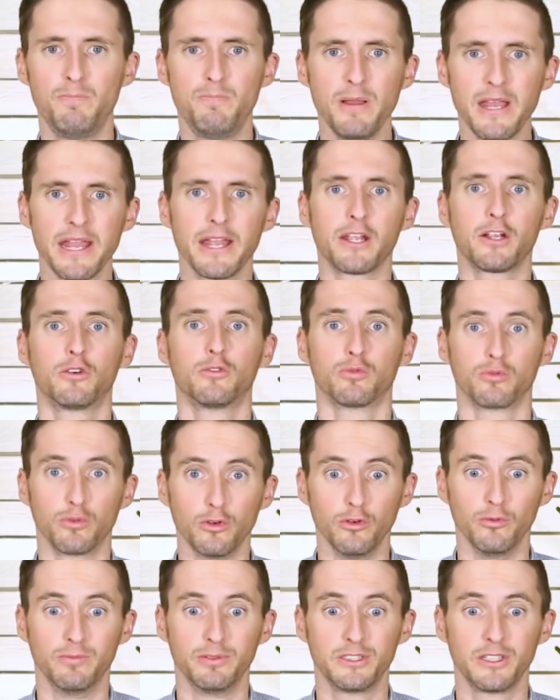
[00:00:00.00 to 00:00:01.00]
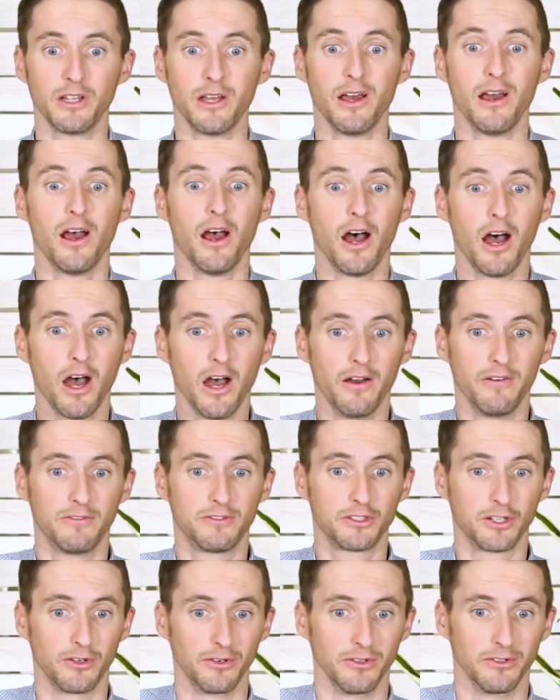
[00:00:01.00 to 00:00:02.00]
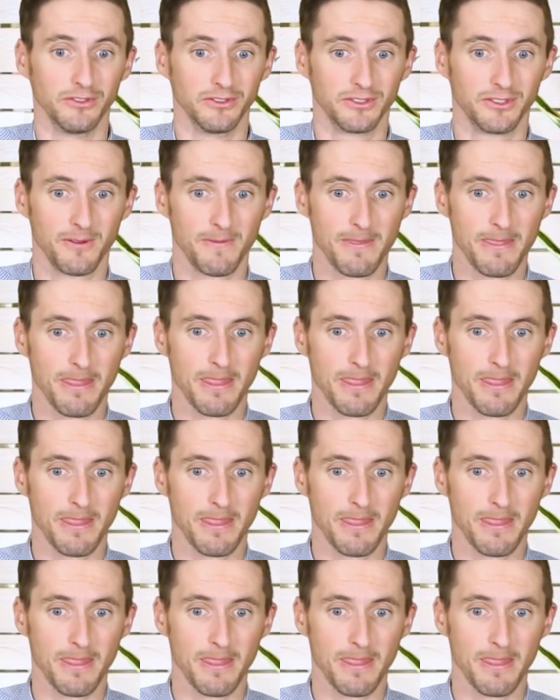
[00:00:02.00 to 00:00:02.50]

big groups of turtles.